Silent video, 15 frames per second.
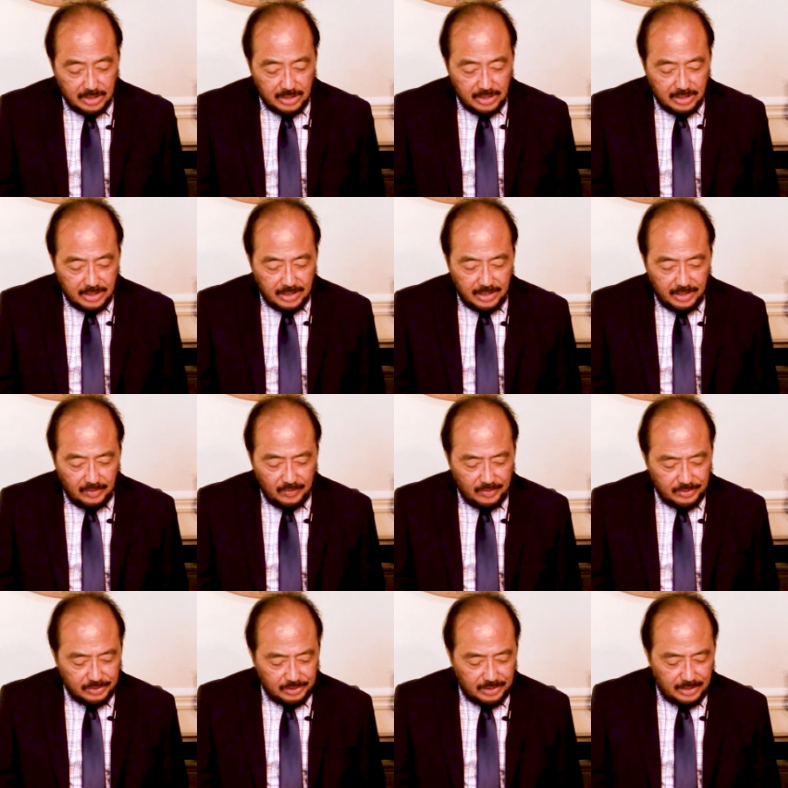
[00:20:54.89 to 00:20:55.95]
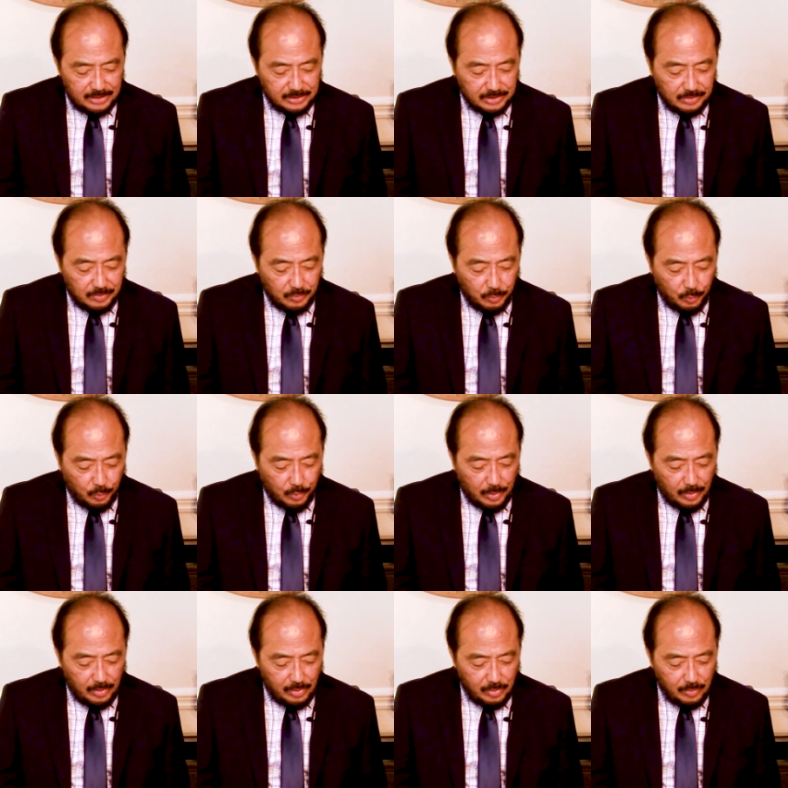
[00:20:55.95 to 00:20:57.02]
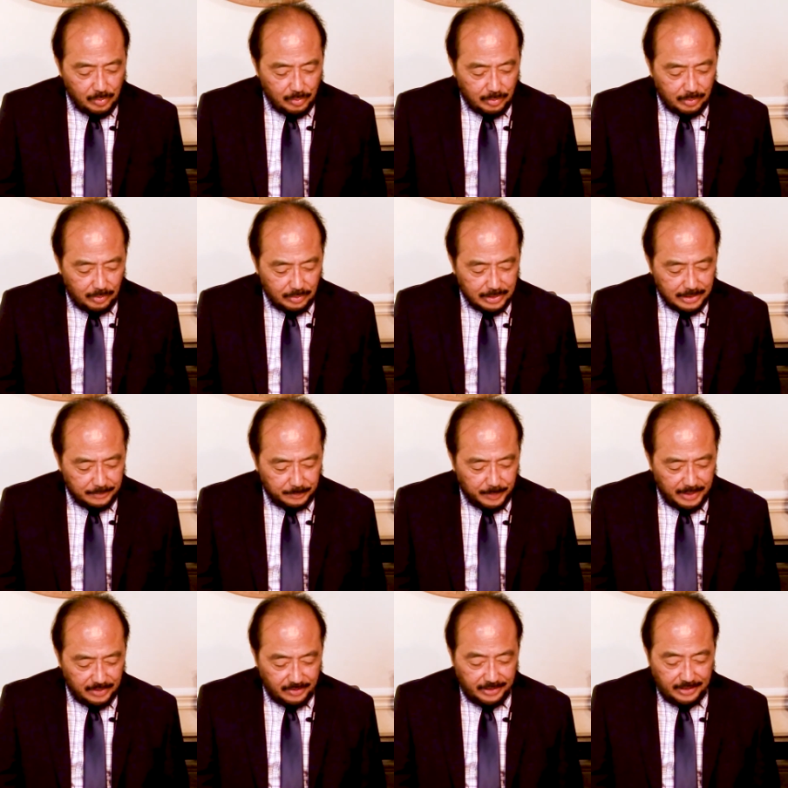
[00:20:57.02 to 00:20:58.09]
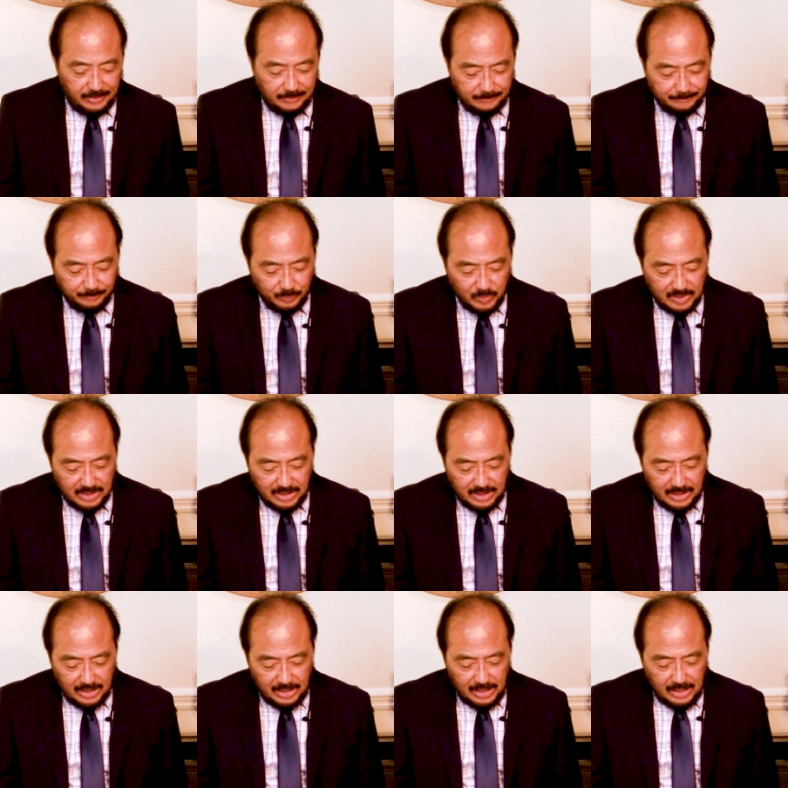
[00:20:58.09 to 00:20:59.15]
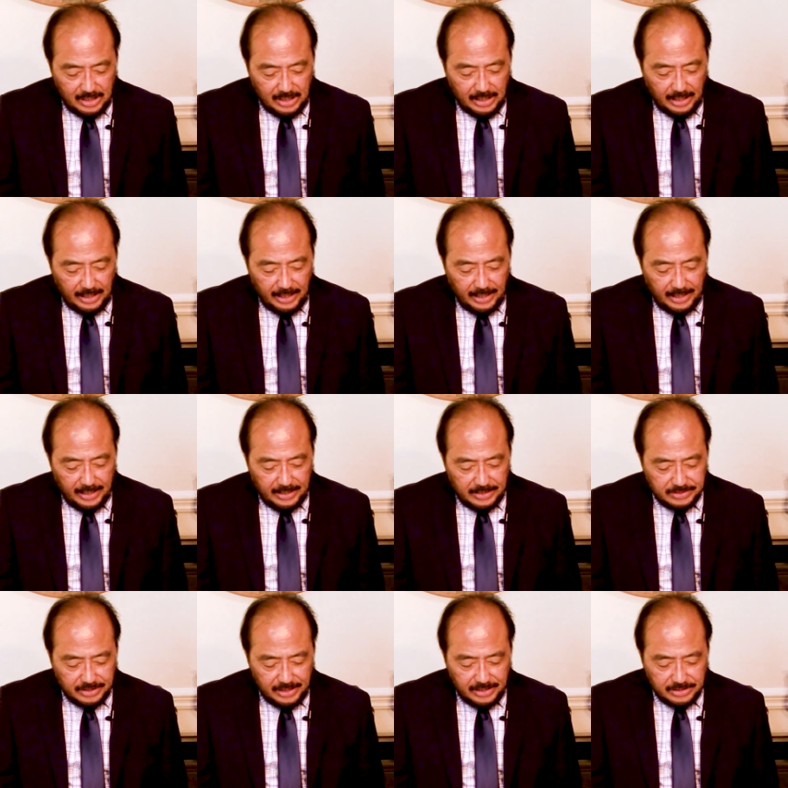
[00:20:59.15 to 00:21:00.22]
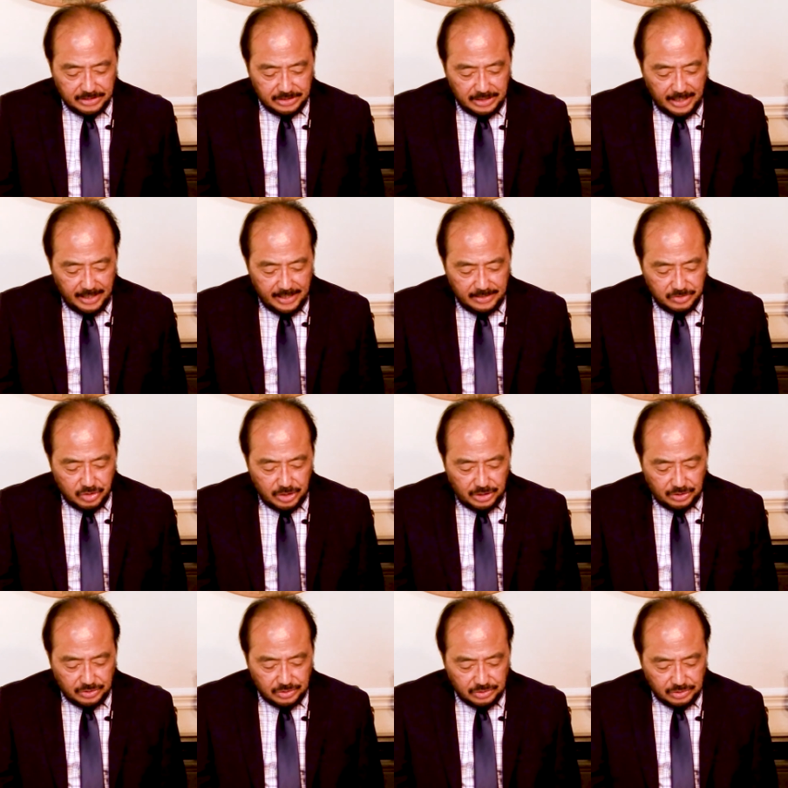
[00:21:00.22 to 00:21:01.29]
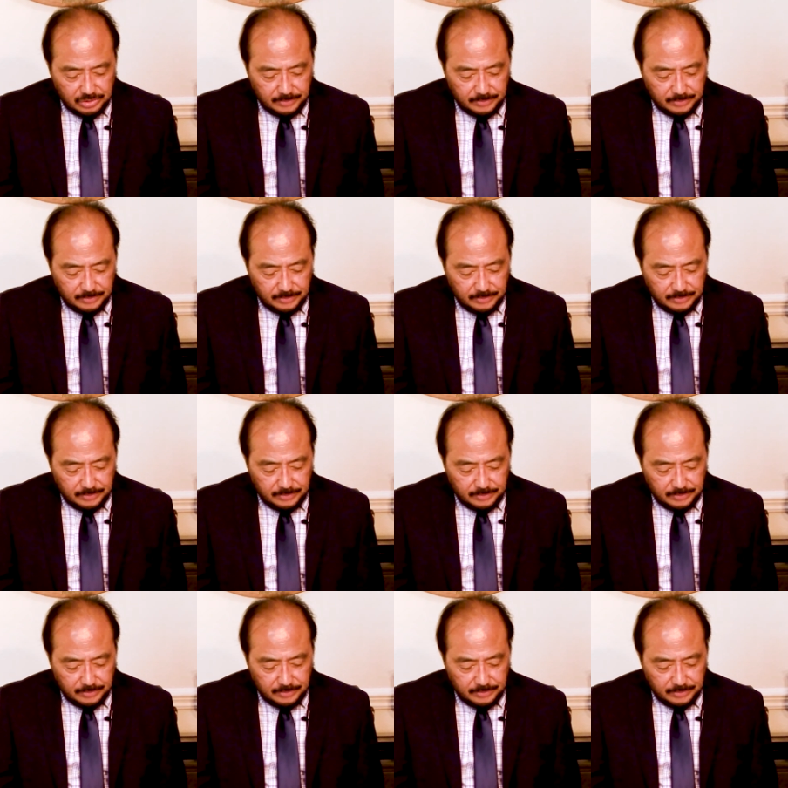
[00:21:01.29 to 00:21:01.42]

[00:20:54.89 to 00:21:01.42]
Here is this, oh, look at Peter here. And it says, Then Jesus,